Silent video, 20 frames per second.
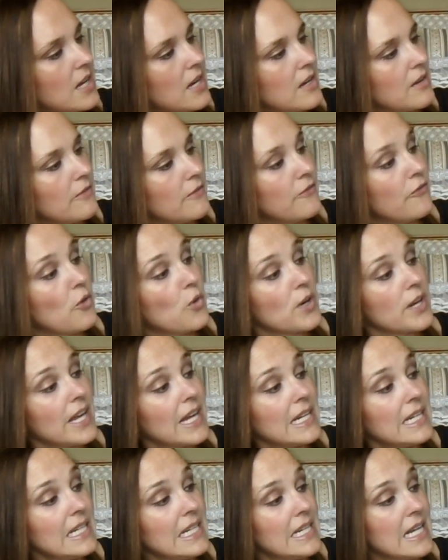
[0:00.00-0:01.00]
uh,
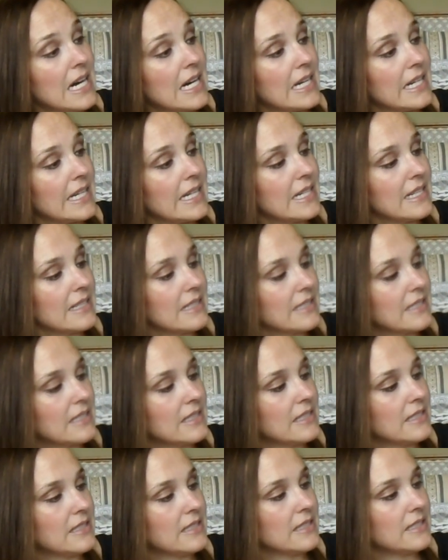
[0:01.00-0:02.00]
$4.99,
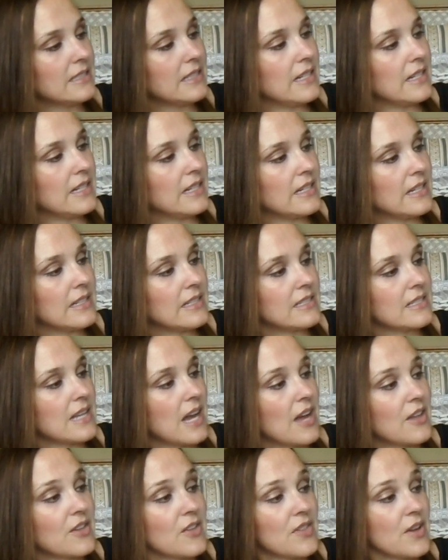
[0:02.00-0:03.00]
and
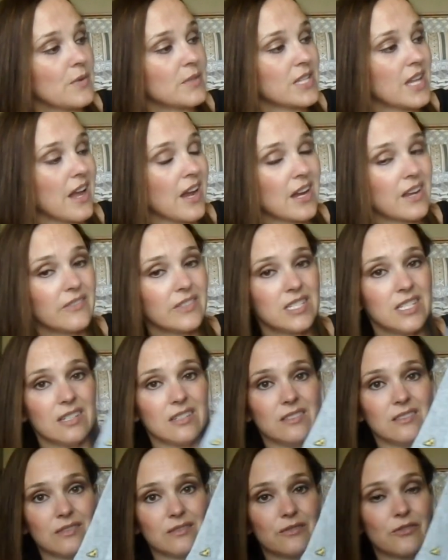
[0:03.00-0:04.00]
I thought that was a heck of a
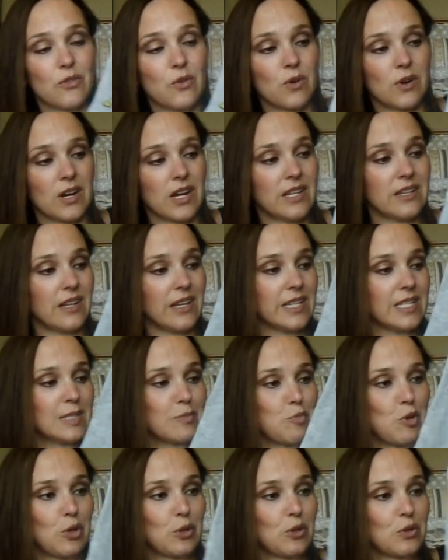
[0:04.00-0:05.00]
deal for a nice
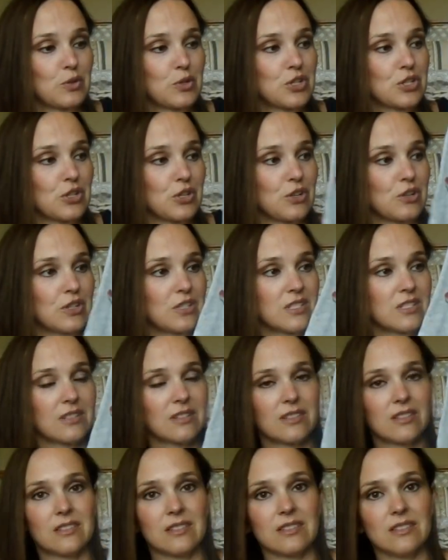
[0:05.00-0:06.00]
polo shirt.
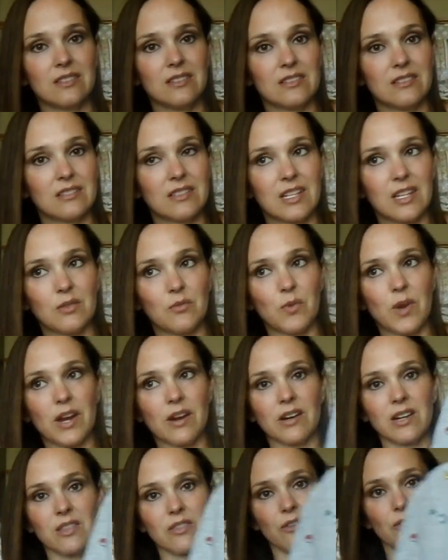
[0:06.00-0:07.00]
Can
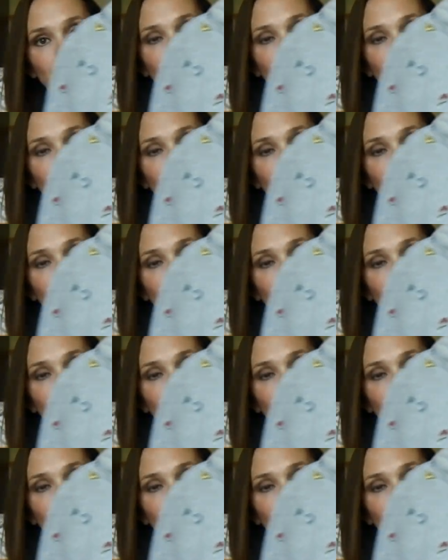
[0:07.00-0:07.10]
wear it in the